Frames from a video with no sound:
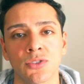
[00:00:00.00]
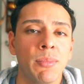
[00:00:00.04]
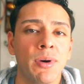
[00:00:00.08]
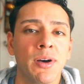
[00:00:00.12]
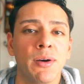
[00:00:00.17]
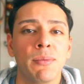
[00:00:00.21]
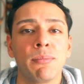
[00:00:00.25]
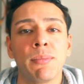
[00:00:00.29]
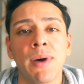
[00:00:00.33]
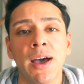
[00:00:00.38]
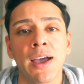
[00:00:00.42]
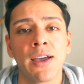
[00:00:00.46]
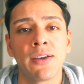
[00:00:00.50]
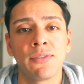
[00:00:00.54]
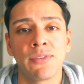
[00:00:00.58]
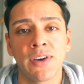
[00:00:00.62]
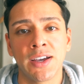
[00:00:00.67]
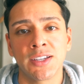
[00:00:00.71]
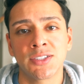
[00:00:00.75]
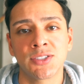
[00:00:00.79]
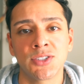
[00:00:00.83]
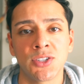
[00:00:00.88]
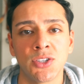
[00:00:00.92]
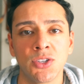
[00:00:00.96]
But my
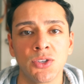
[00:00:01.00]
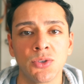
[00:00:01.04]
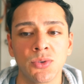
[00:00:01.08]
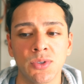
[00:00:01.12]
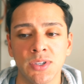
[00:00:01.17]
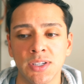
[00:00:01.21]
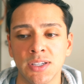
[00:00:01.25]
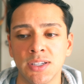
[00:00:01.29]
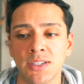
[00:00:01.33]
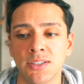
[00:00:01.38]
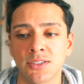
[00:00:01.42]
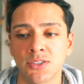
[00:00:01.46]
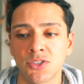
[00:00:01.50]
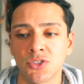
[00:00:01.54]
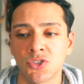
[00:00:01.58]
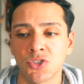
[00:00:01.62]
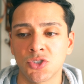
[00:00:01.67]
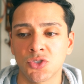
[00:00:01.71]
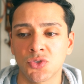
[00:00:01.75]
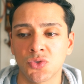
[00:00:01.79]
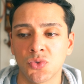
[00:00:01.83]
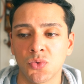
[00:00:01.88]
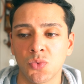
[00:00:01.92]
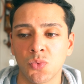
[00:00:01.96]
advice to you is just